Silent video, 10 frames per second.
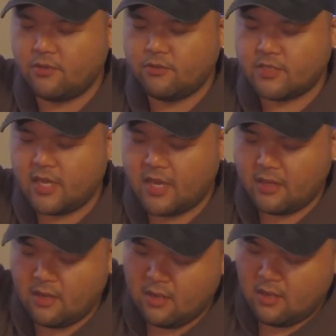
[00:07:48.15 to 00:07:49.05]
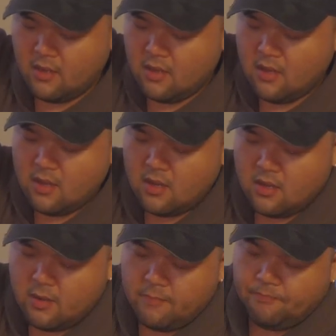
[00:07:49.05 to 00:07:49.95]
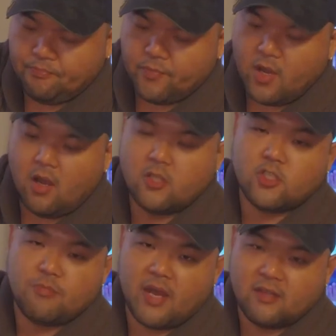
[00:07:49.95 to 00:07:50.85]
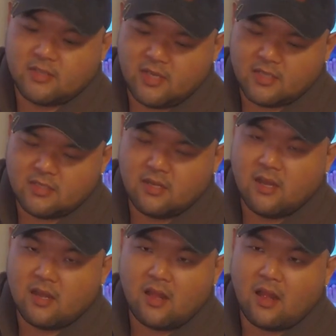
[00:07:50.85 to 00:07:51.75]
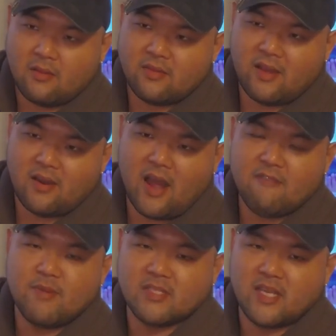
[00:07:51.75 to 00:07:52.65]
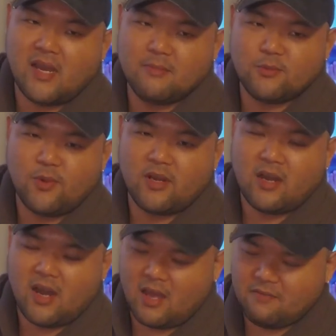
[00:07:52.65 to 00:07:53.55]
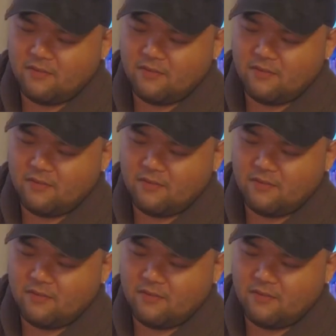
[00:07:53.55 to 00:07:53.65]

This the spool with the gold label on it, that was the Berkeley floral.